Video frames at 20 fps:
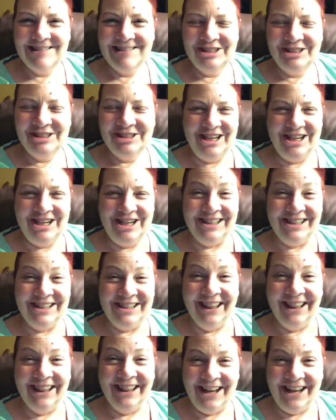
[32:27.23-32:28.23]
She's a
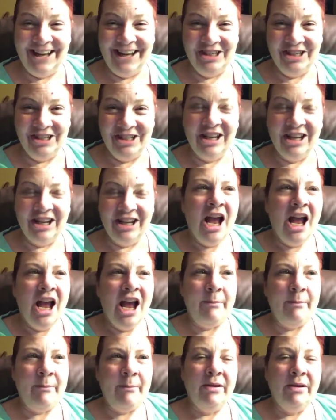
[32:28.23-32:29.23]
legend.
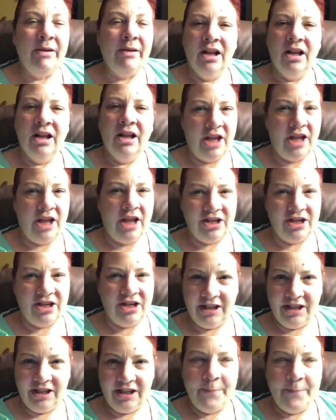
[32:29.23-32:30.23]
I mean,
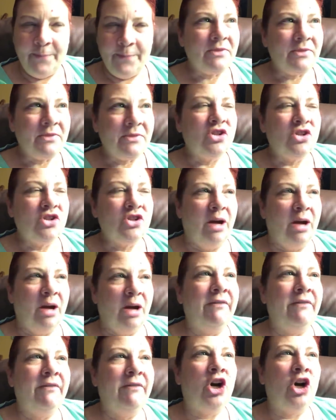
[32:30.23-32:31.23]
Ashley, some
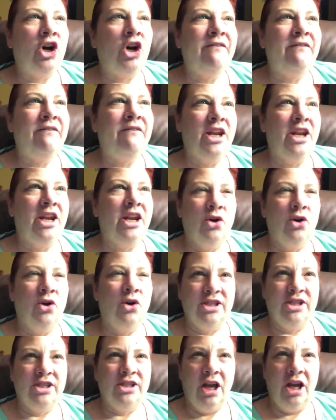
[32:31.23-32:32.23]
of her
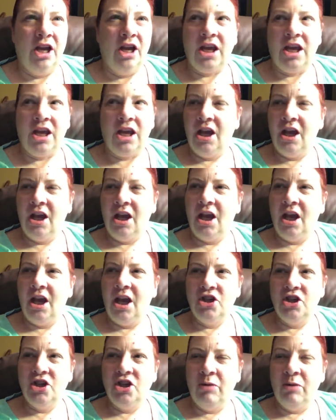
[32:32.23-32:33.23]
videos, like
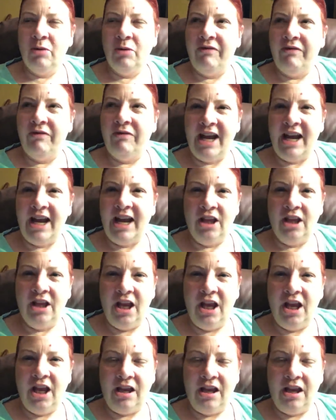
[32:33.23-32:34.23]
she would find
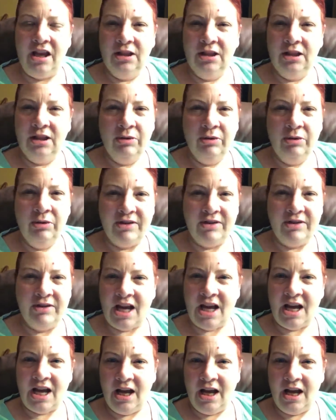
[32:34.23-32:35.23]
like Louis
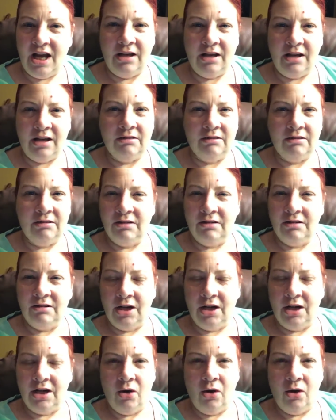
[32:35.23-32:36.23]
Vuitton, you
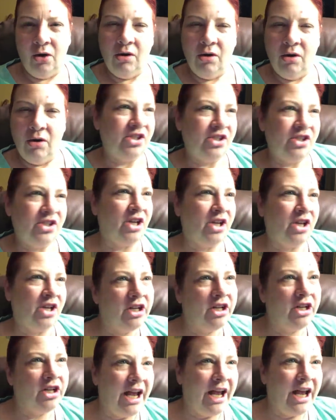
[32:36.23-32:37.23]
know,
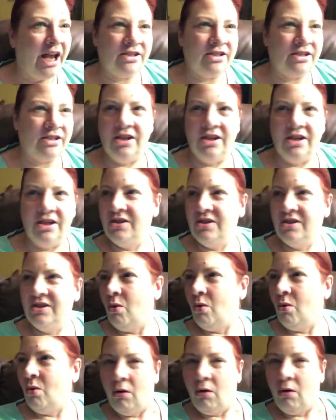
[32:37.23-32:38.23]
sunglasses
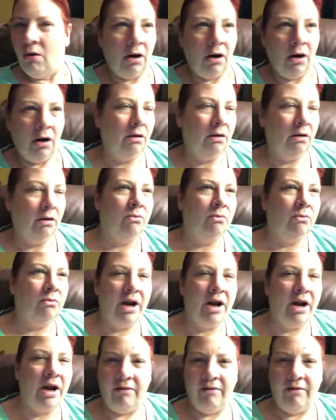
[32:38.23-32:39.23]
or
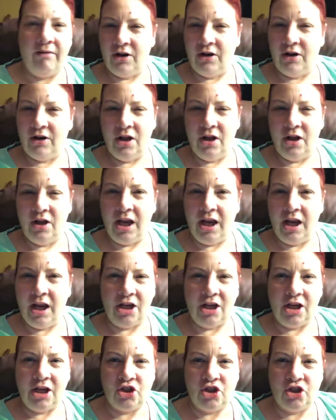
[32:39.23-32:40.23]
whatever, like
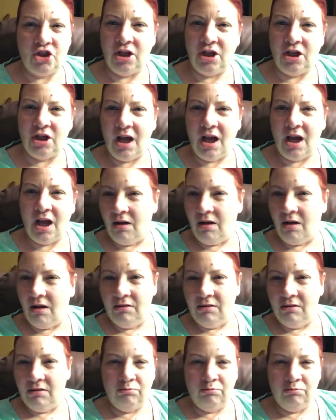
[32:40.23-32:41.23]

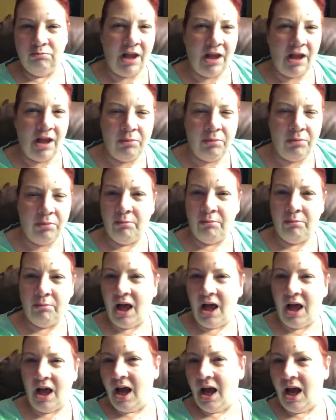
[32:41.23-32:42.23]
Chanel, blah, blah,
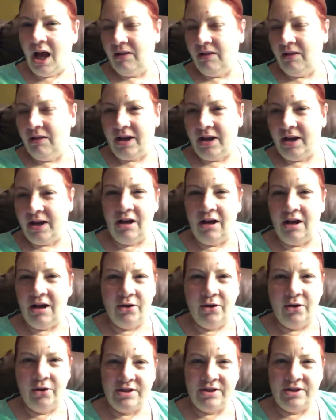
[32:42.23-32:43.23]
blah, like all
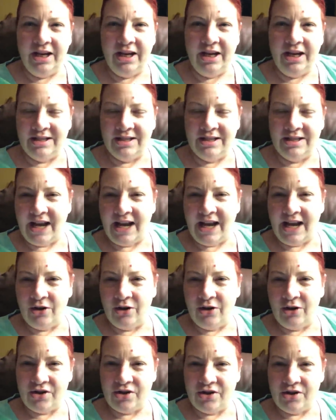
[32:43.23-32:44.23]
those like
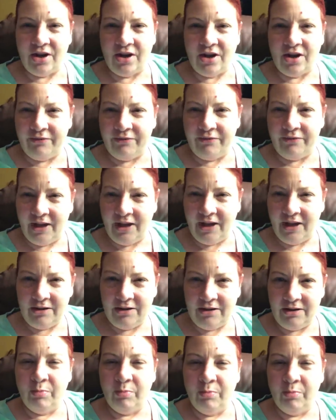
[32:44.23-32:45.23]
designer stuff that
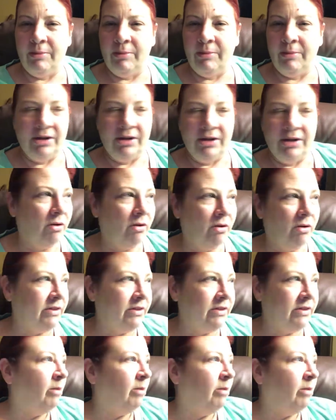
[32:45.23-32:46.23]
you probably know
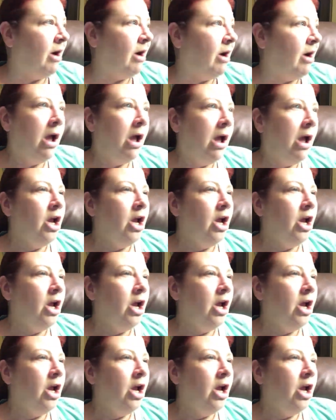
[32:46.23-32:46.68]
everything about.